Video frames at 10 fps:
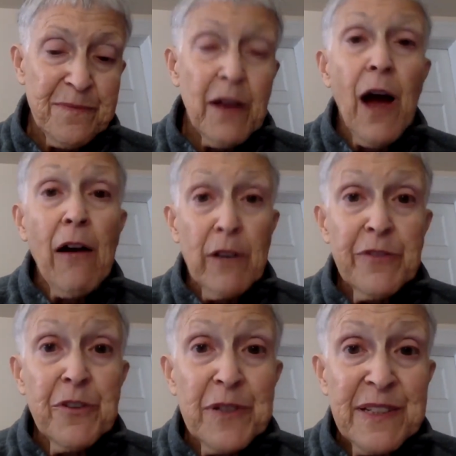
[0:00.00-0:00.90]
I'll give
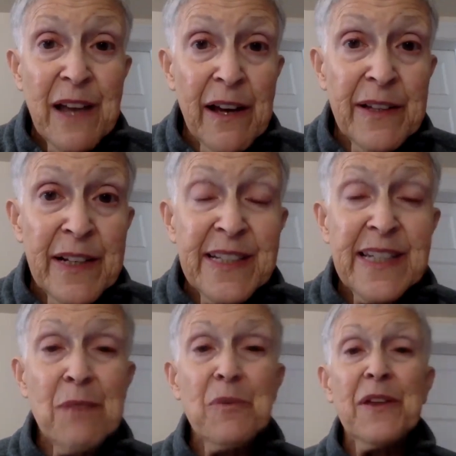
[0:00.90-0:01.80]
you an
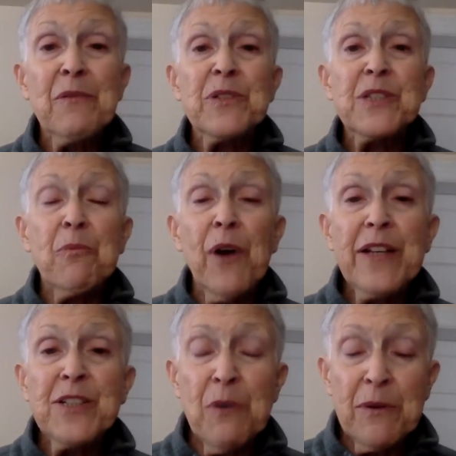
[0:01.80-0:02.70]
example that will
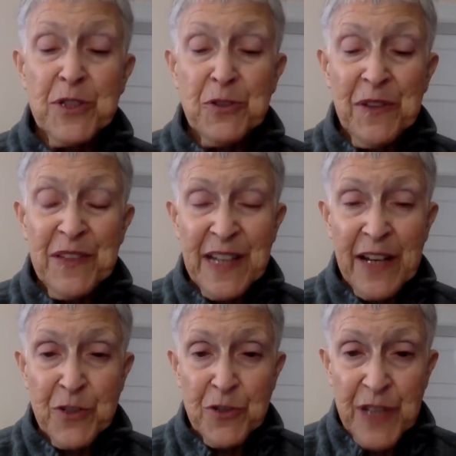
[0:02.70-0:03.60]
surprise you. I was doing this
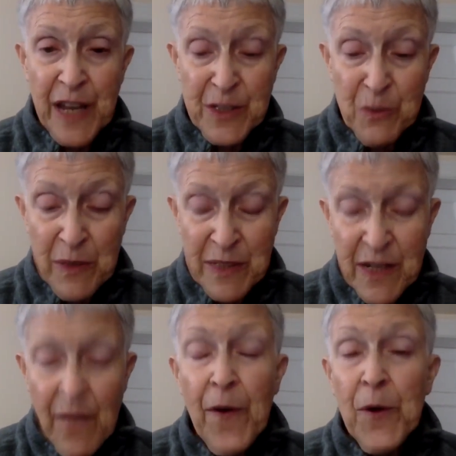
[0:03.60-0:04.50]
exercise once
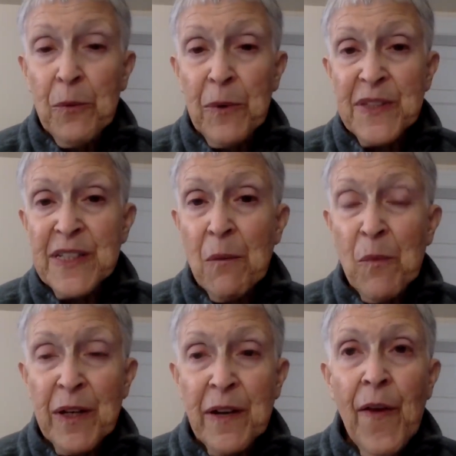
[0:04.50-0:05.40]
with
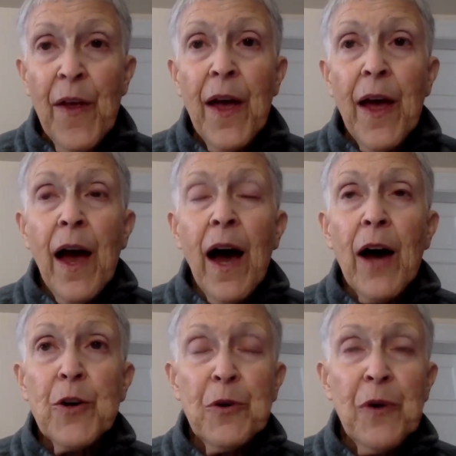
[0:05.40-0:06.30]
someone
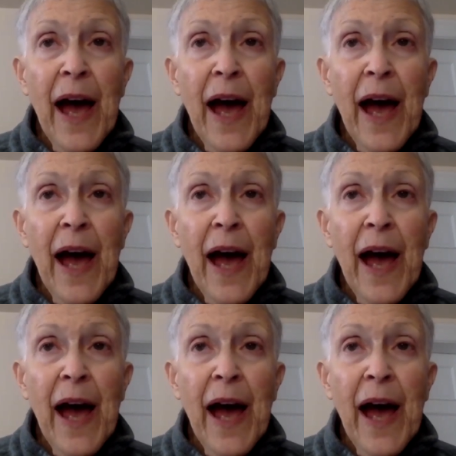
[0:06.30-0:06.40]
who